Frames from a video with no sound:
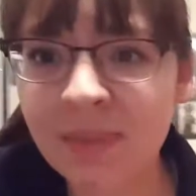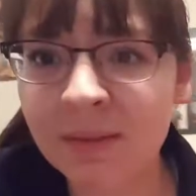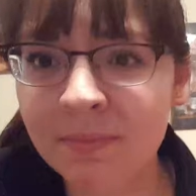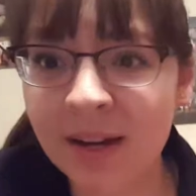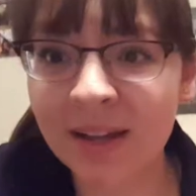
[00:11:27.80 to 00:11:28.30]

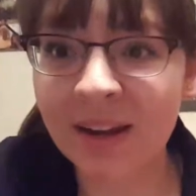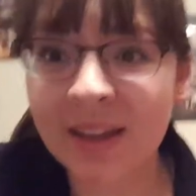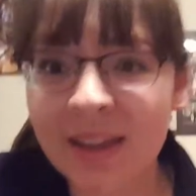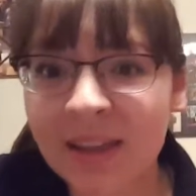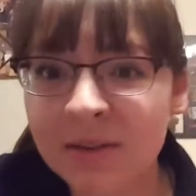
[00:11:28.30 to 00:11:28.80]
But
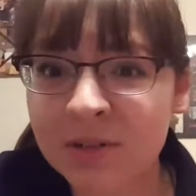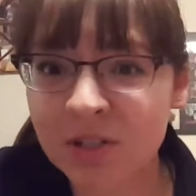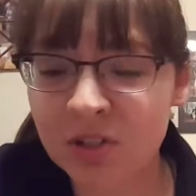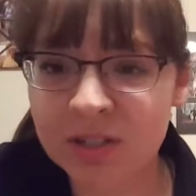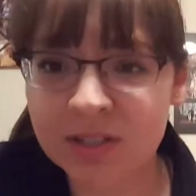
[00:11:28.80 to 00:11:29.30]
it was
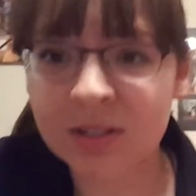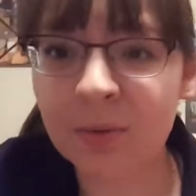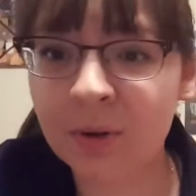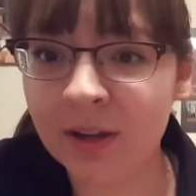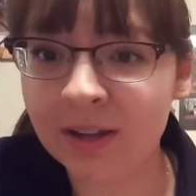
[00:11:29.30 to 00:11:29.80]
just so
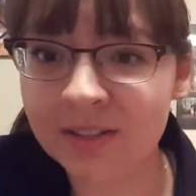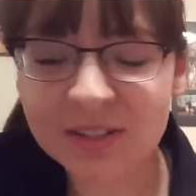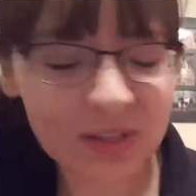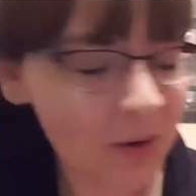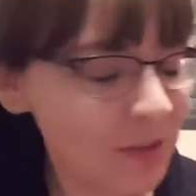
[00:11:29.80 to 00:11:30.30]
good.
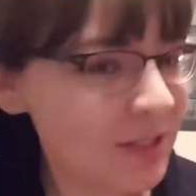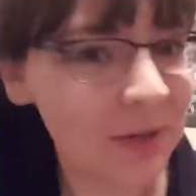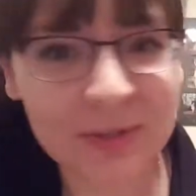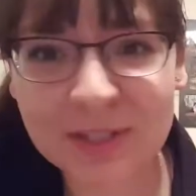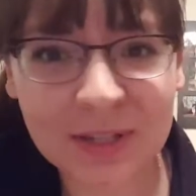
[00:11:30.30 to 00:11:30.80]
So
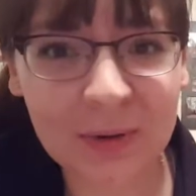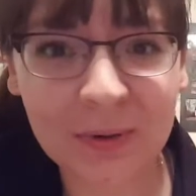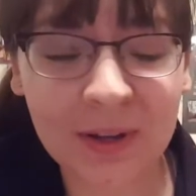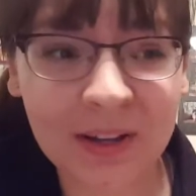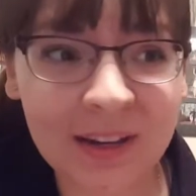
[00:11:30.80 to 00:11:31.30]

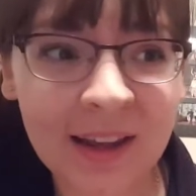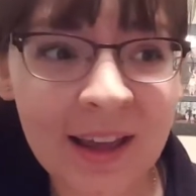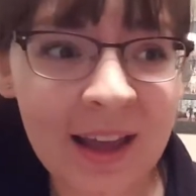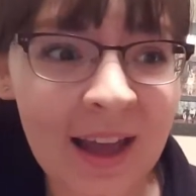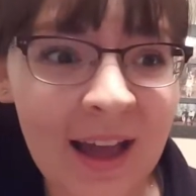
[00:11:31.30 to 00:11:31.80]
good.
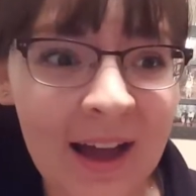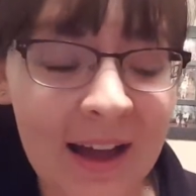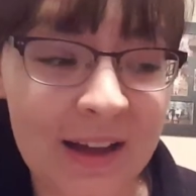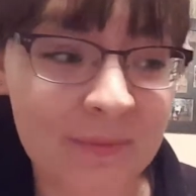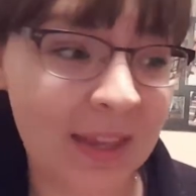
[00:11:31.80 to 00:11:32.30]

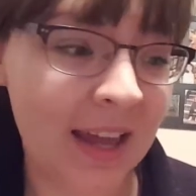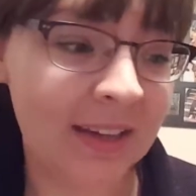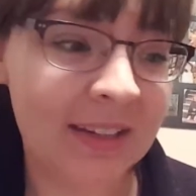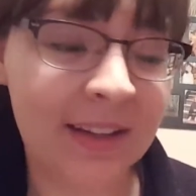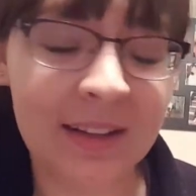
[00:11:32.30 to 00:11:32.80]
The
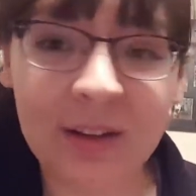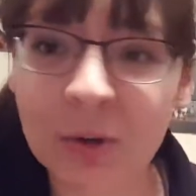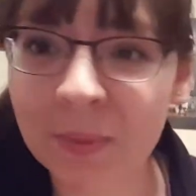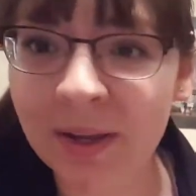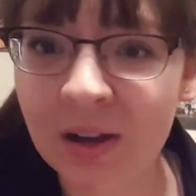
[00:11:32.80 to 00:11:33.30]
ending, like, oh
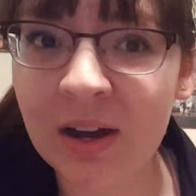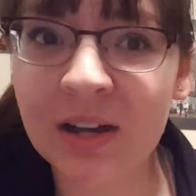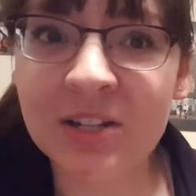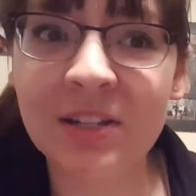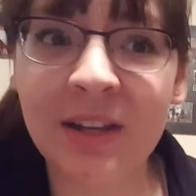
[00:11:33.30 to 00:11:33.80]
my
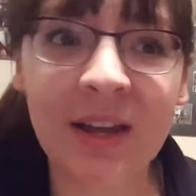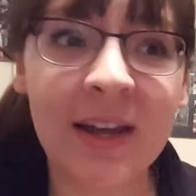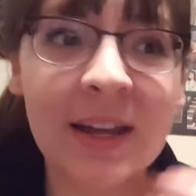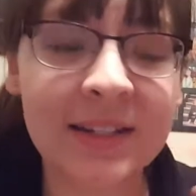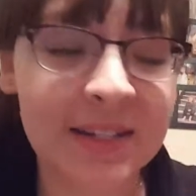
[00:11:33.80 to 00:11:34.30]
gosh, like I had